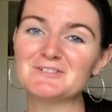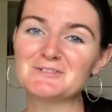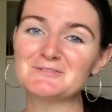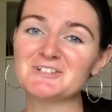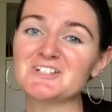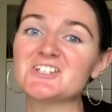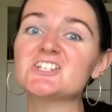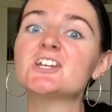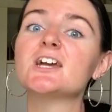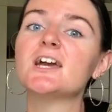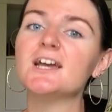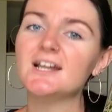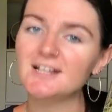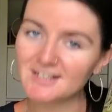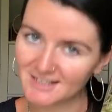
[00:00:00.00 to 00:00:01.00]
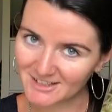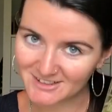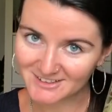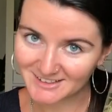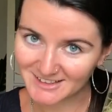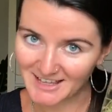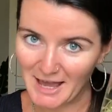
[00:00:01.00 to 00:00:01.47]
Which
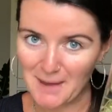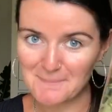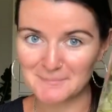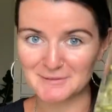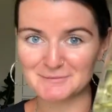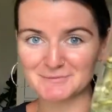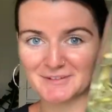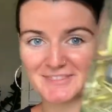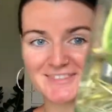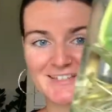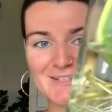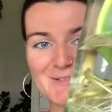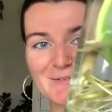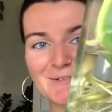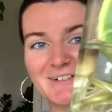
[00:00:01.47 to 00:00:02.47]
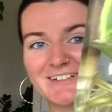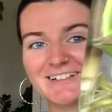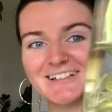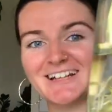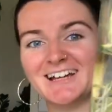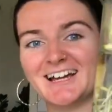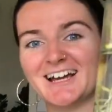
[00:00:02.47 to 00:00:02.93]
clearly happened with this
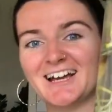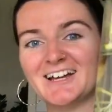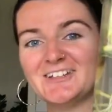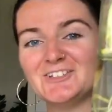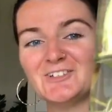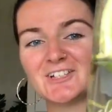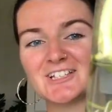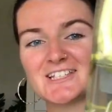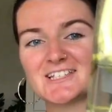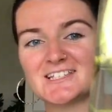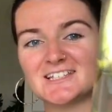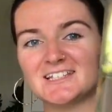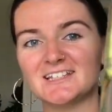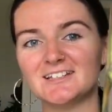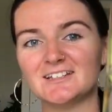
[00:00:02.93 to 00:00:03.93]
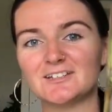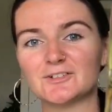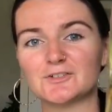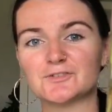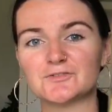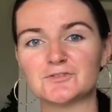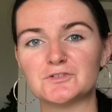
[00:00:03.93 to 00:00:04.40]
one. You can see the
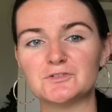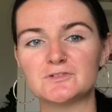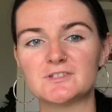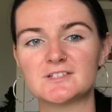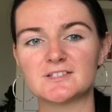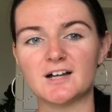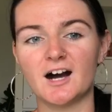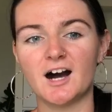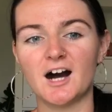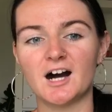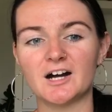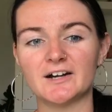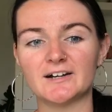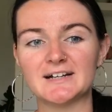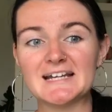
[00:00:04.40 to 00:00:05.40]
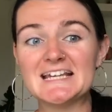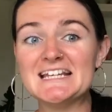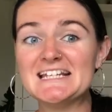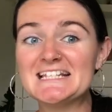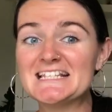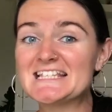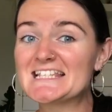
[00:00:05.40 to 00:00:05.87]
roots are
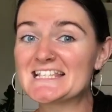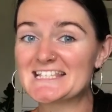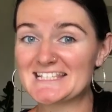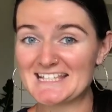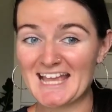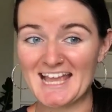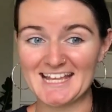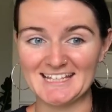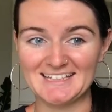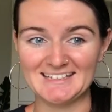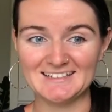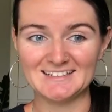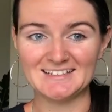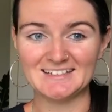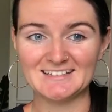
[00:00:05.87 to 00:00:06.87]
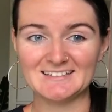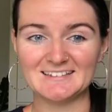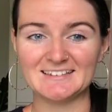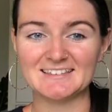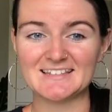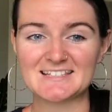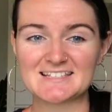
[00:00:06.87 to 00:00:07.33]
insane.
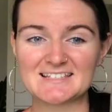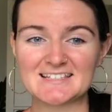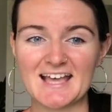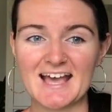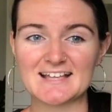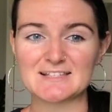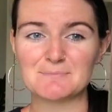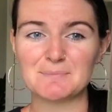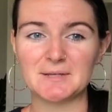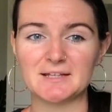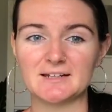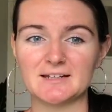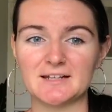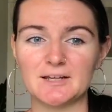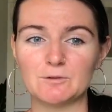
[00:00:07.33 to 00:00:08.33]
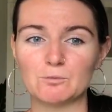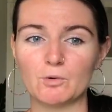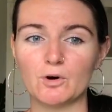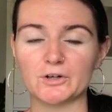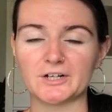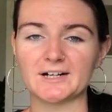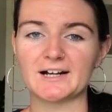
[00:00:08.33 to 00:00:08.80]
This has been in
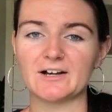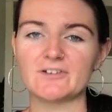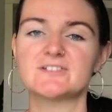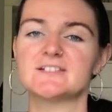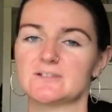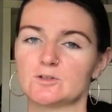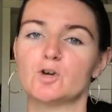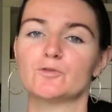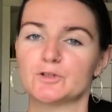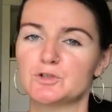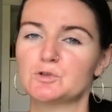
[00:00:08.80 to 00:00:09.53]
water now since over